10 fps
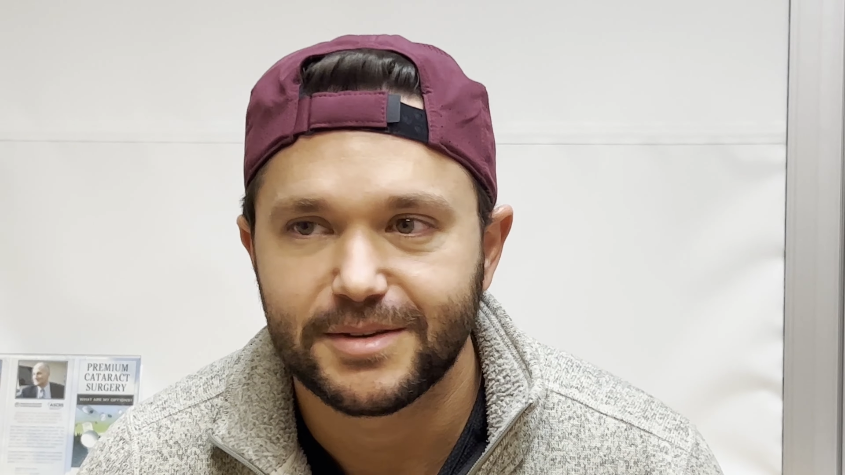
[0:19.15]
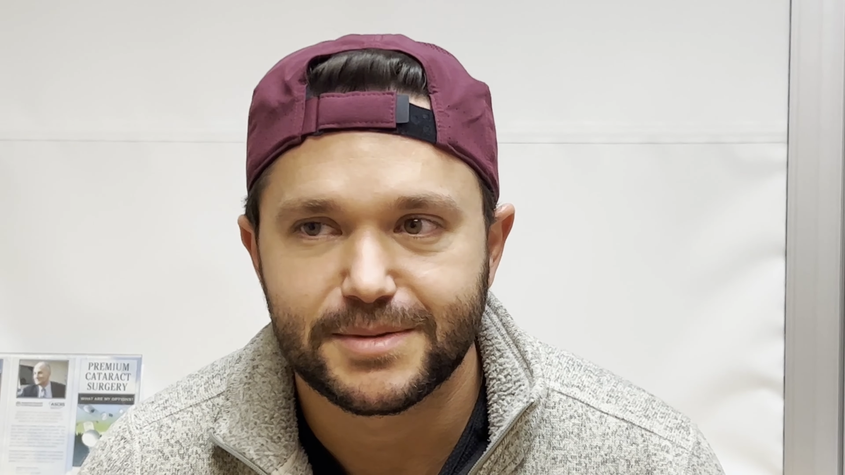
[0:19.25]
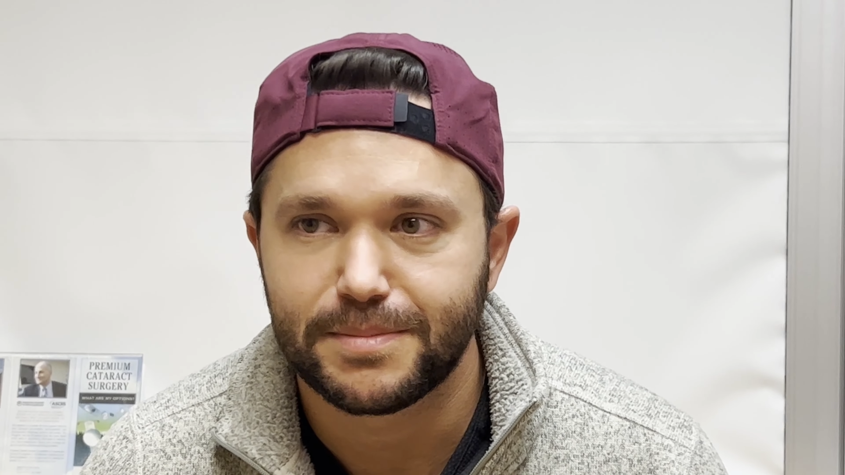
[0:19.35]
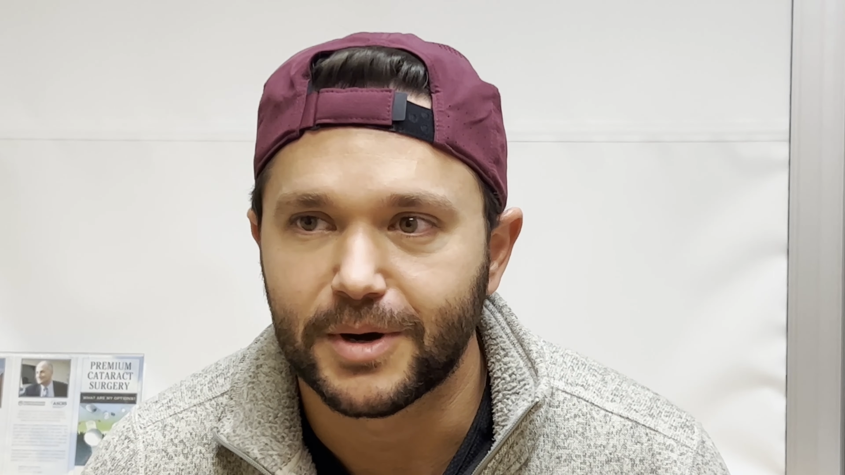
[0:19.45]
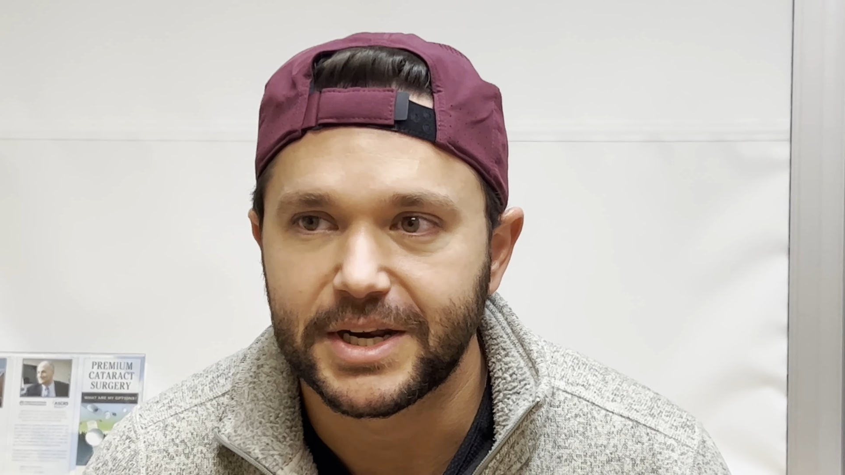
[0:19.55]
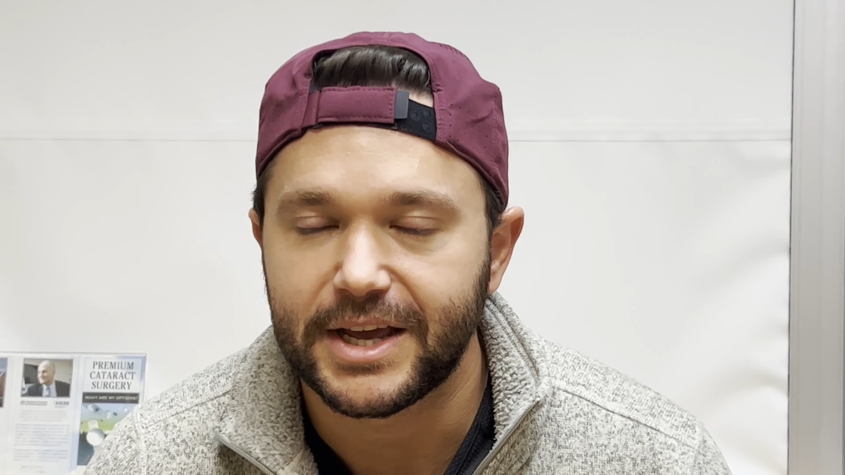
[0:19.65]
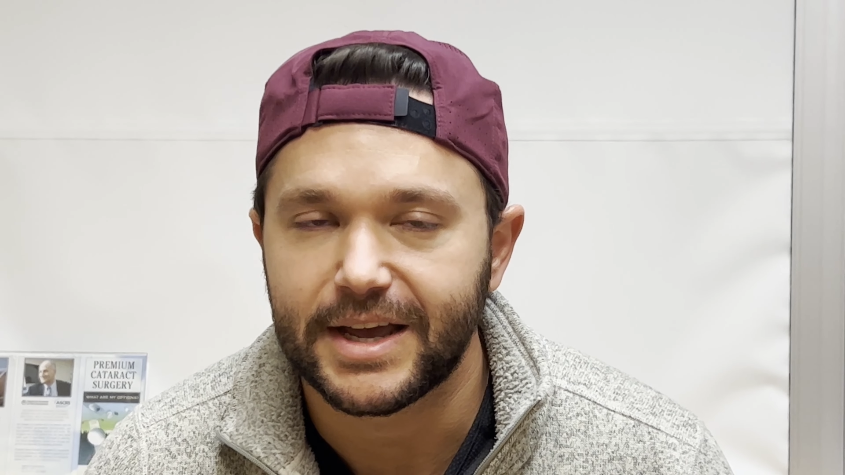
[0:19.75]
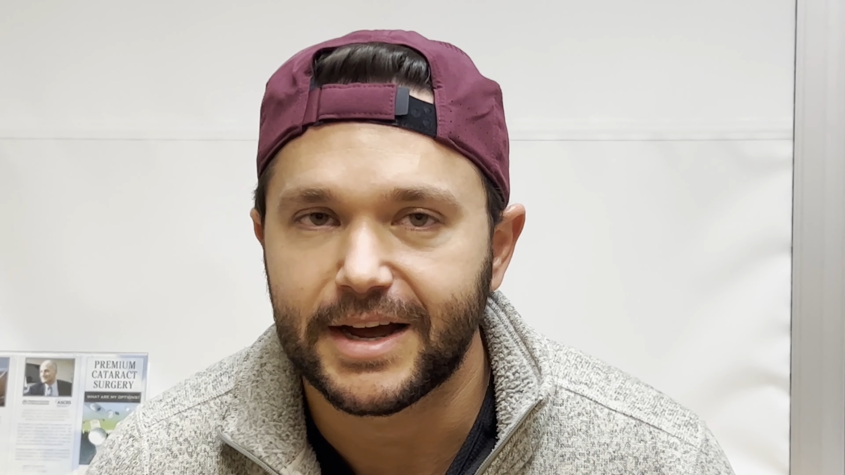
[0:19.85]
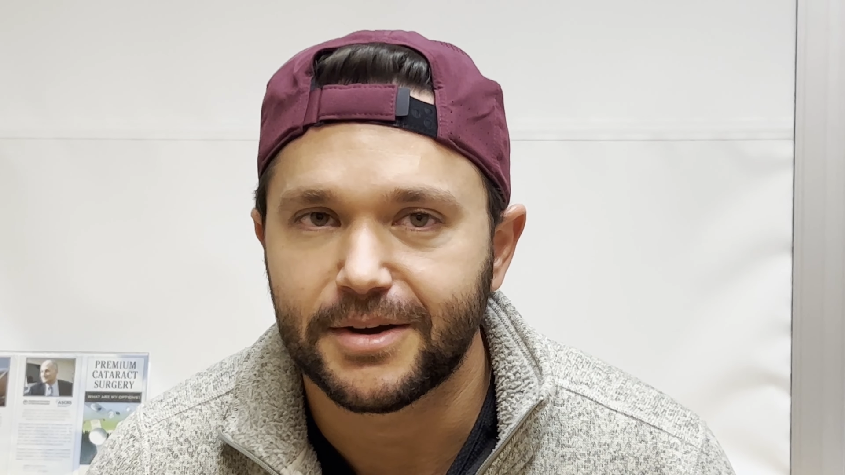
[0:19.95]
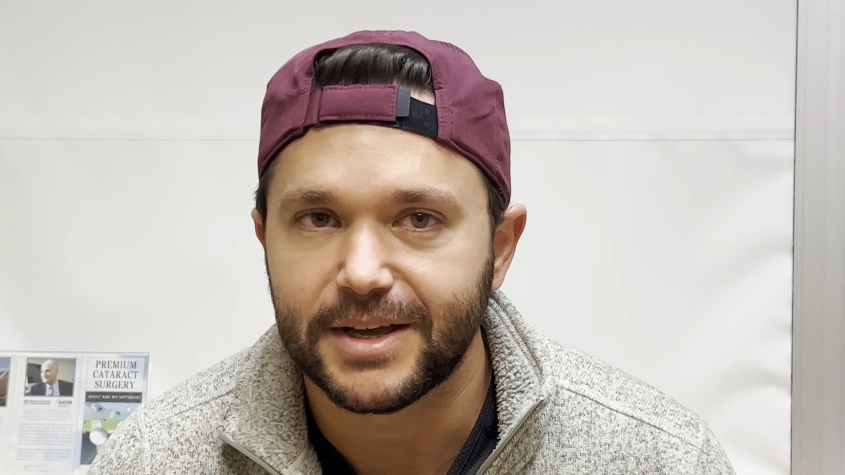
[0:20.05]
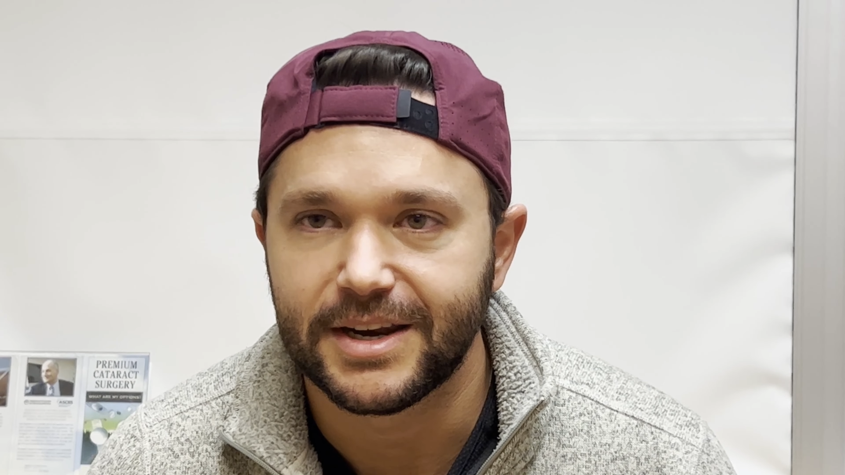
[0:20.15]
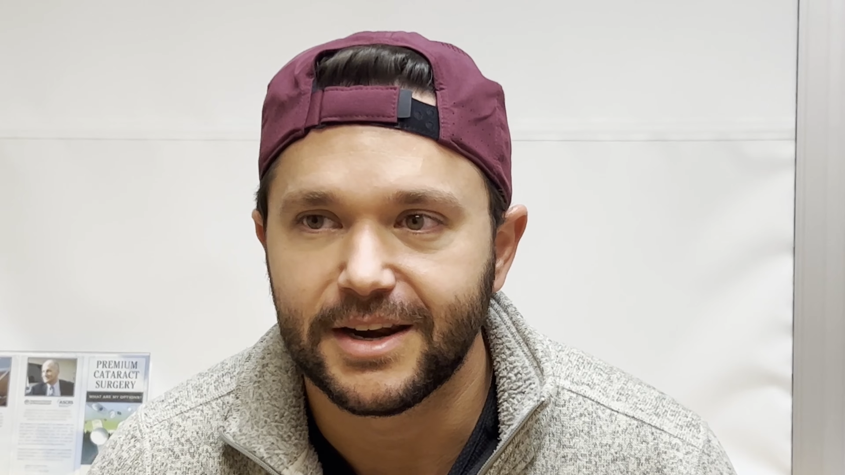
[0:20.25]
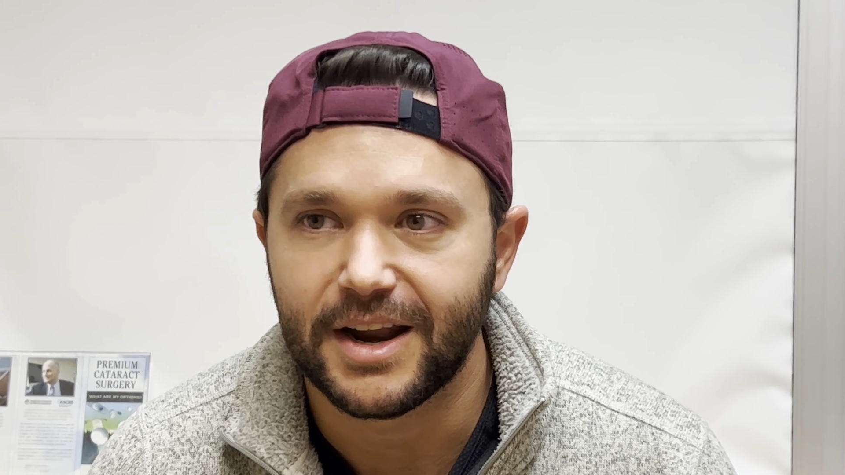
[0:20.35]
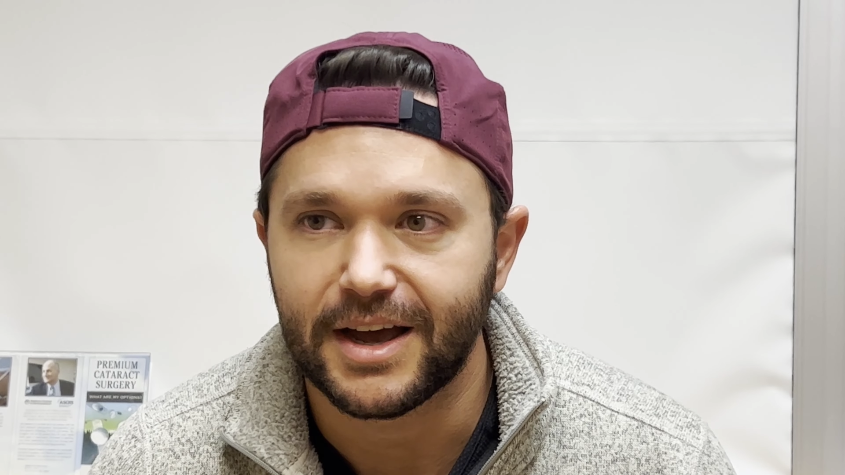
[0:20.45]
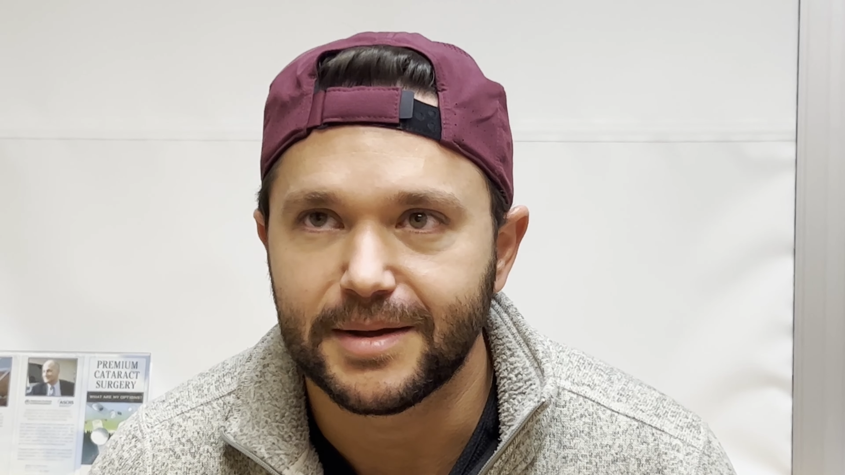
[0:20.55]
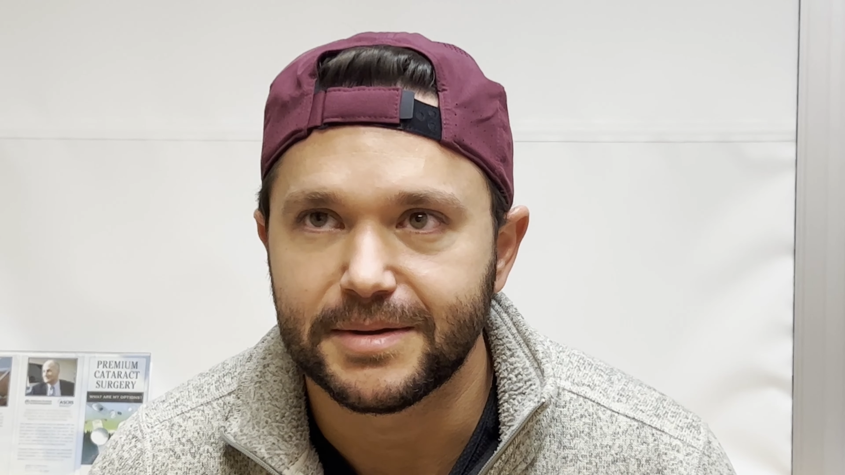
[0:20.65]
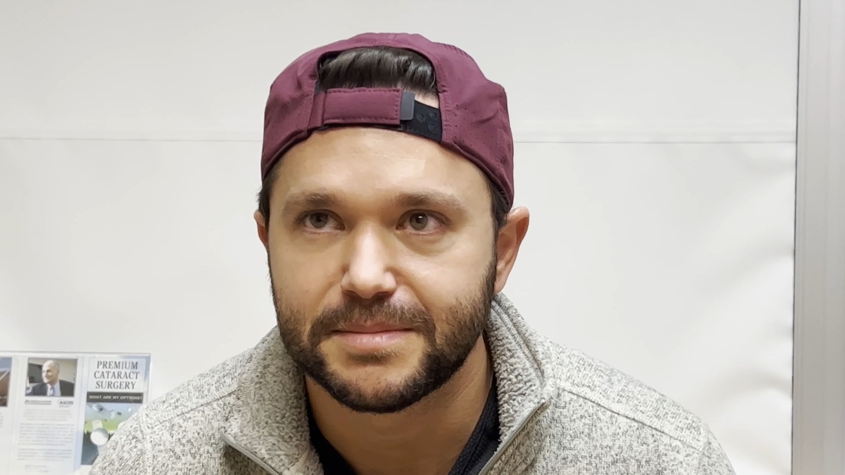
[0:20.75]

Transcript: It's one day out and I